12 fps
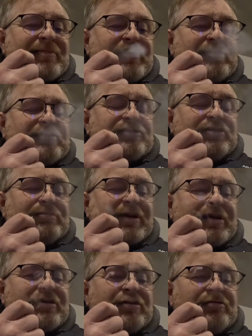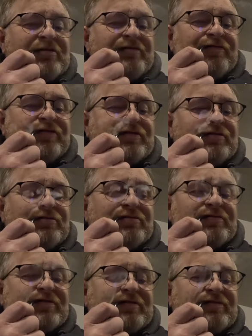On tobacco review,
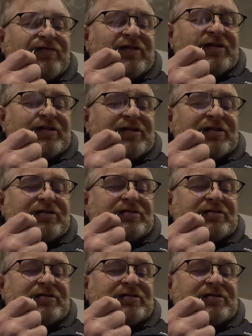if I can find it.